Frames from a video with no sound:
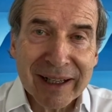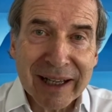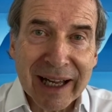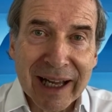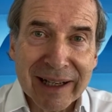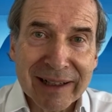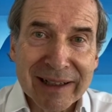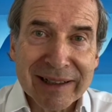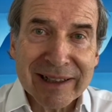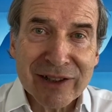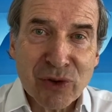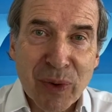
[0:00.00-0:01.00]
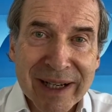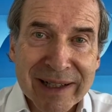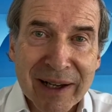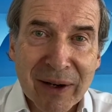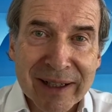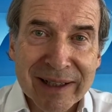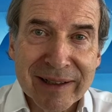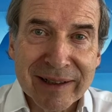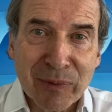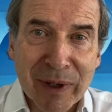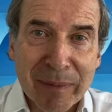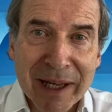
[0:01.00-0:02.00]
and these 20
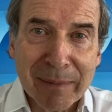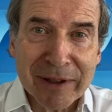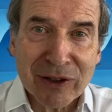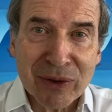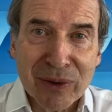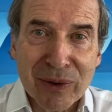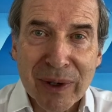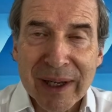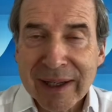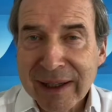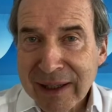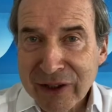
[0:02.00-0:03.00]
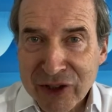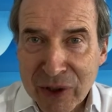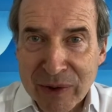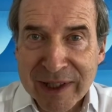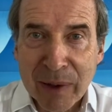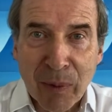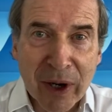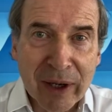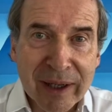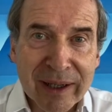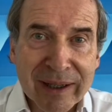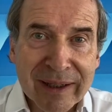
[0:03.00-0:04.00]
artists will be able to show their
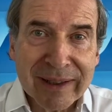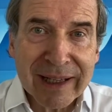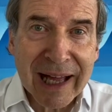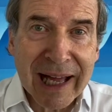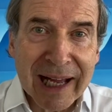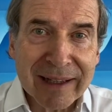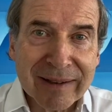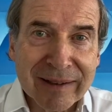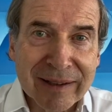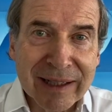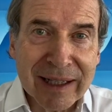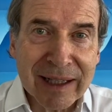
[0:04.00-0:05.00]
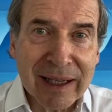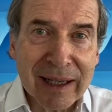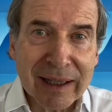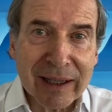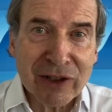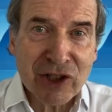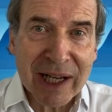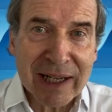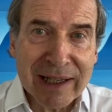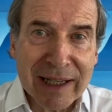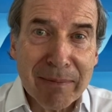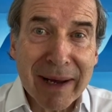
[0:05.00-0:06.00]
work at the
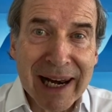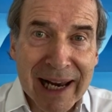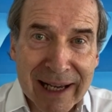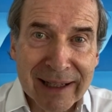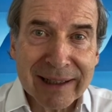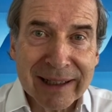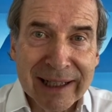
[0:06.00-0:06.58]
JD Malat